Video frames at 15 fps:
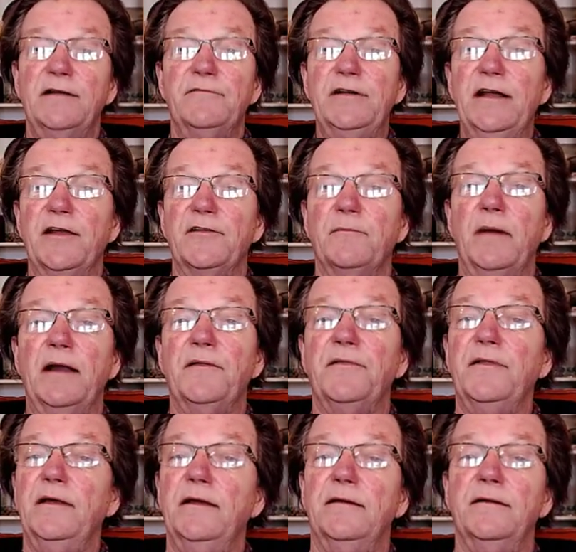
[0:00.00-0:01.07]
every other
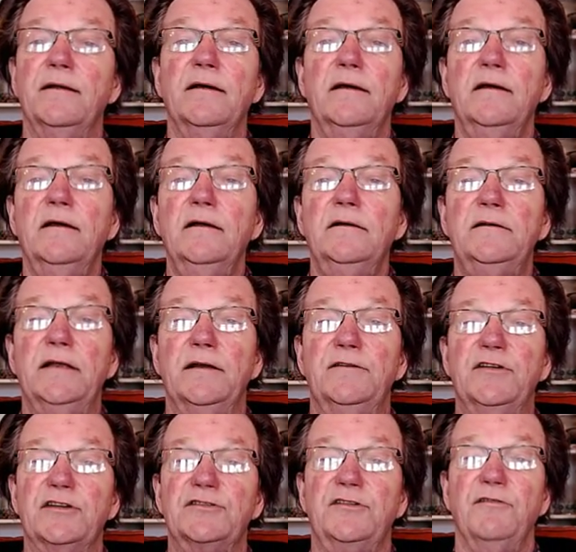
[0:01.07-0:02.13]
month, and
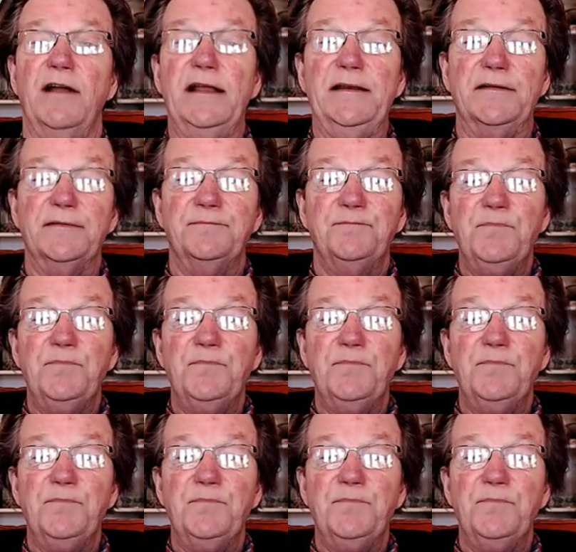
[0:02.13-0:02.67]
did just great.